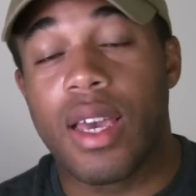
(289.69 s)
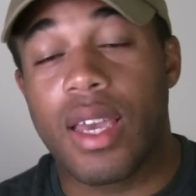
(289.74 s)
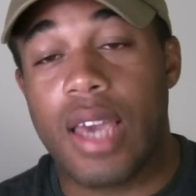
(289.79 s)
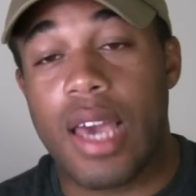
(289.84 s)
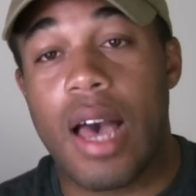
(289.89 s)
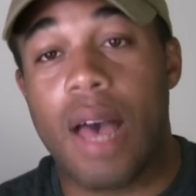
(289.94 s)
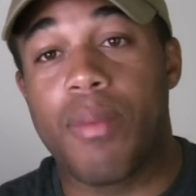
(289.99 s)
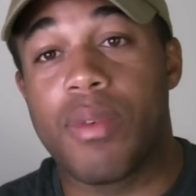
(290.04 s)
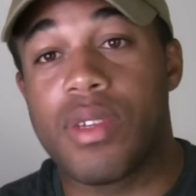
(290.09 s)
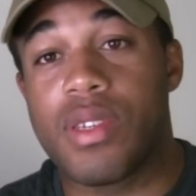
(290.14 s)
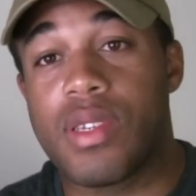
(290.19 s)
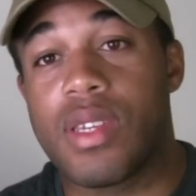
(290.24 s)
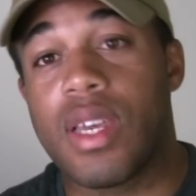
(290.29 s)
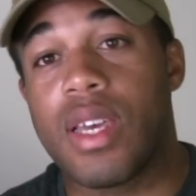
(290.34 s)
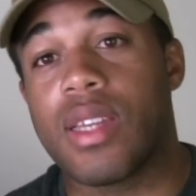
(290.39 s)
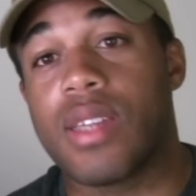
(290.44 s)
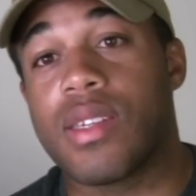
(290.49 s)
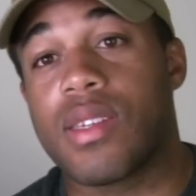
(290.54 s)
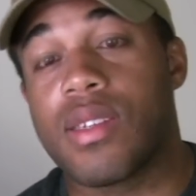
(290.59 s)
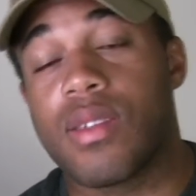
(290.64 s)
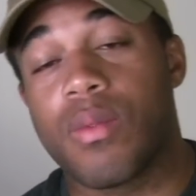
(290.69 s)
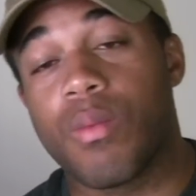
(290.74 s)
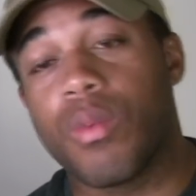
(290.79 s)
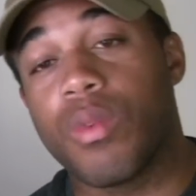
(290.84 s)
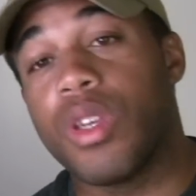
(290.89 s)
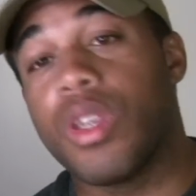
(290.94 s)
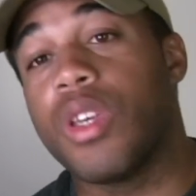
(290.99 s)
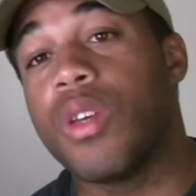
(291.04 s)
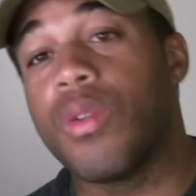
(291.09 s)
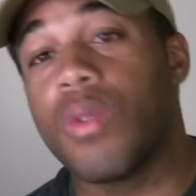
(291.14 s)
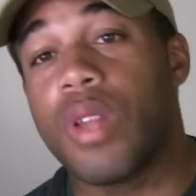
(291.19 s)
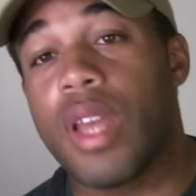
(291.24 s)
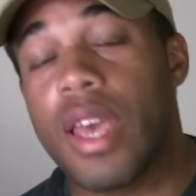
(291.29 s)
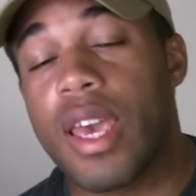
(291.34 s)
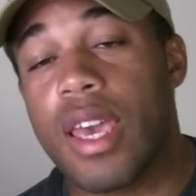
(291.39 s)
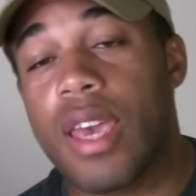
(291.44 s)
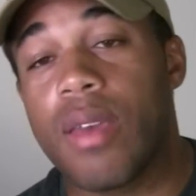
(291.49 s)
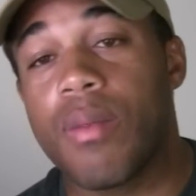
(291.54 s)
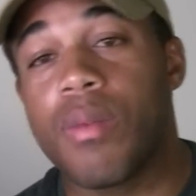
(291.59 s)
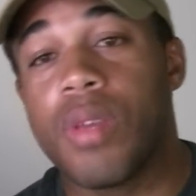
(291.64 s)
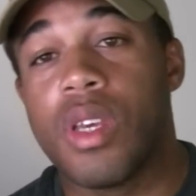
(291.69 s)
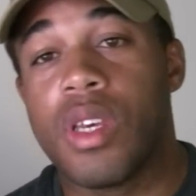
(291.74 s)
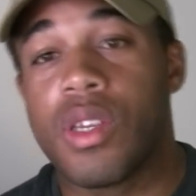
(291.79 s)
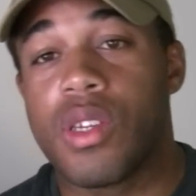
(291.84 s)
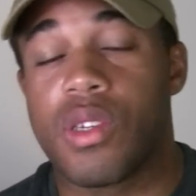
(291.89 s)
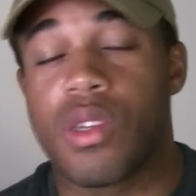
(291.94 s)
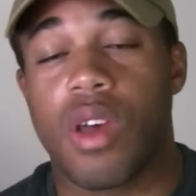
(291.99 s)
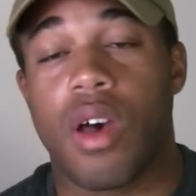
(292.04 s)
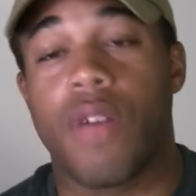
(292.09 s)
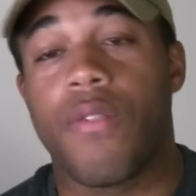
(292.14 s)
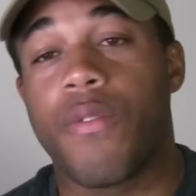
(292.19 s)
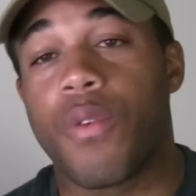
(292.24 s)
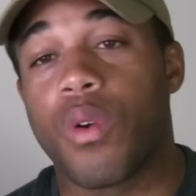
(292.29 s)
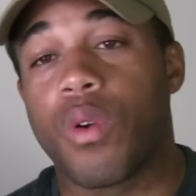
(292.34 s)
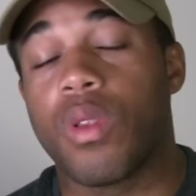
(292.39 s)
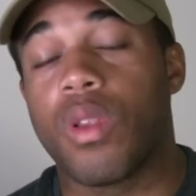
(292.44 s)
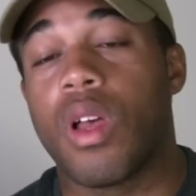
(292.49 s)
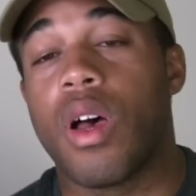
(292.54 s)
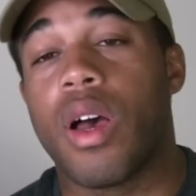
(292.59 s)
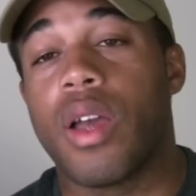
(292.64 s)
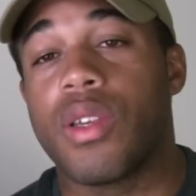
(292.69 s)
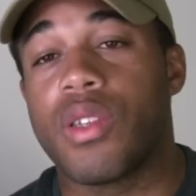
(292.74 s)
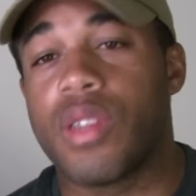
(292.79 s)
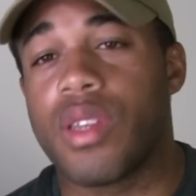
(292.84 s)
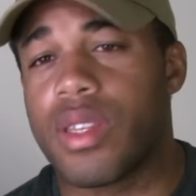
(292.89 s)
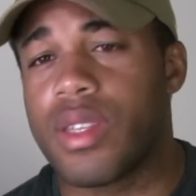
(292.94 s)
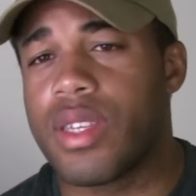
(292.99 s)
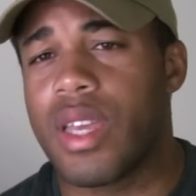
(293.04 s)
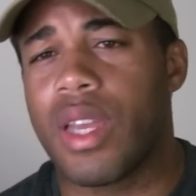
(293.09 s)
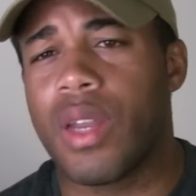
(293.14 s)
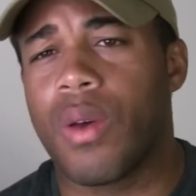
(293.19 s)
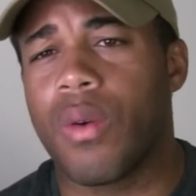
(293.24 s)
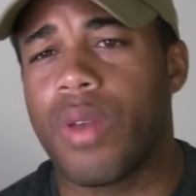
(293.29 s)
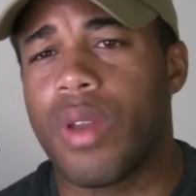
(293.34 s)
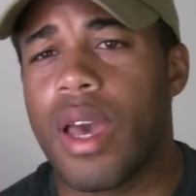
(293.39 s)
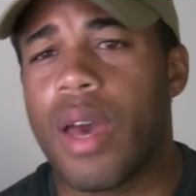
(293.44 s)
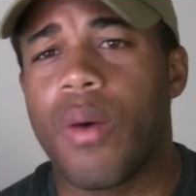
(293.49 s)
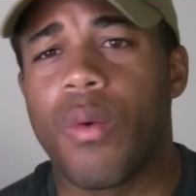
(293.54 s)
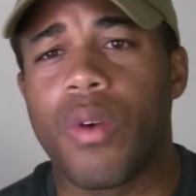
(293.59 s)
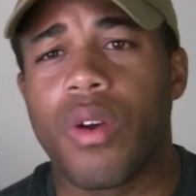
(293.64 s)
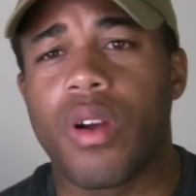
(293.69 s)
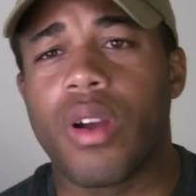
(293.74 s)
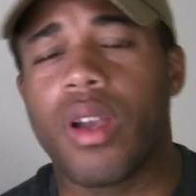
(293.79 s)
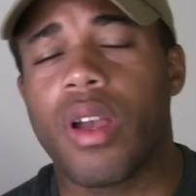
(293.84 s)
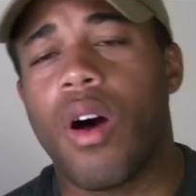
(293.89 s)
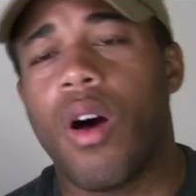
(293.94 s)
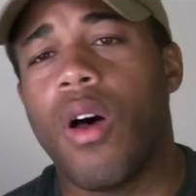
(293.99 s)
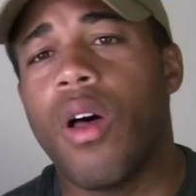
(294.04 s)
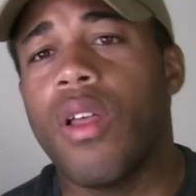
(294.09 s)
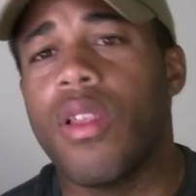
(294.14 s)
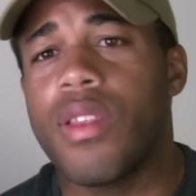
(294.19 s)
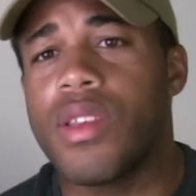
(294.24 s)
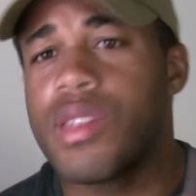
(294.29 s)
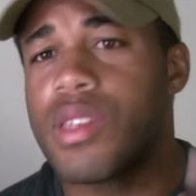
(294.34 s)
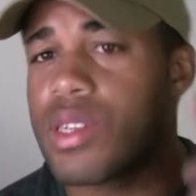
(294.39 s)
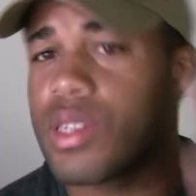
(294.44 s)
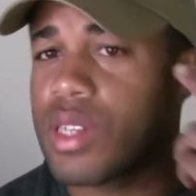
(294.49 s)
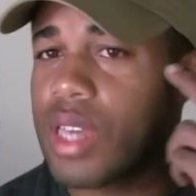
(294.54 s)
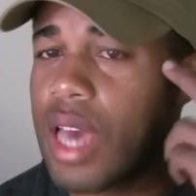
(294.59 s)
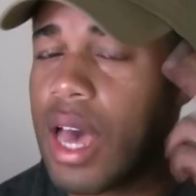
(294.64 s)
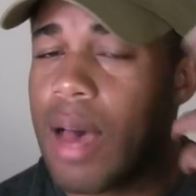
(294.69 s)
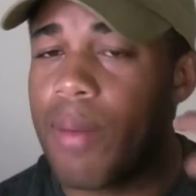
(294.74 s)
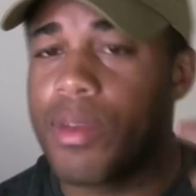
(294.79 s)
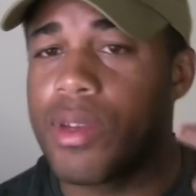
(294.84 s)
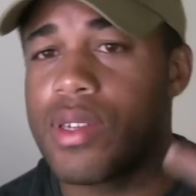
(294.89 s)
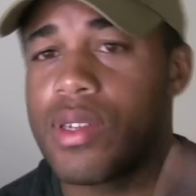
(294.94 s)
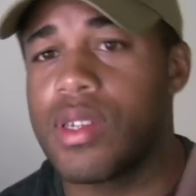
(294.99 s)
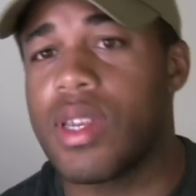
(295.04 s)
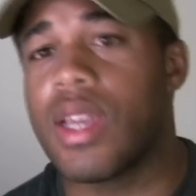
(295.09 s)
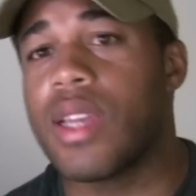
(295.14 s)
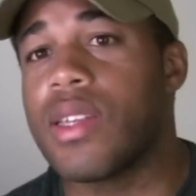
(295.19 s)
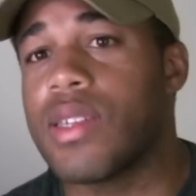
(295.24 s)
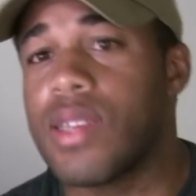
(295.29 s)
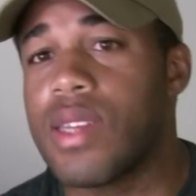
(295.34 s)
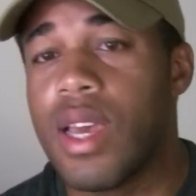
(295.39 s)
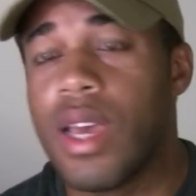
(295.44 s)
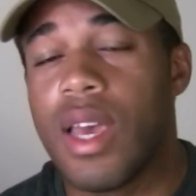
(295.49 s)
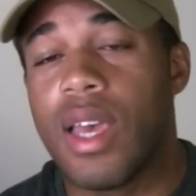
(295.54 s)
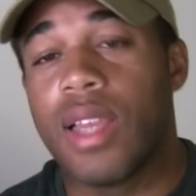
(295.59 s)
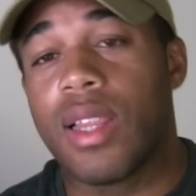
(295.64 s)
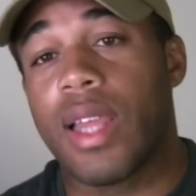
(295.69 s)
Common sense. Wii U name, software launch, Nintendo network, all of this is common sense.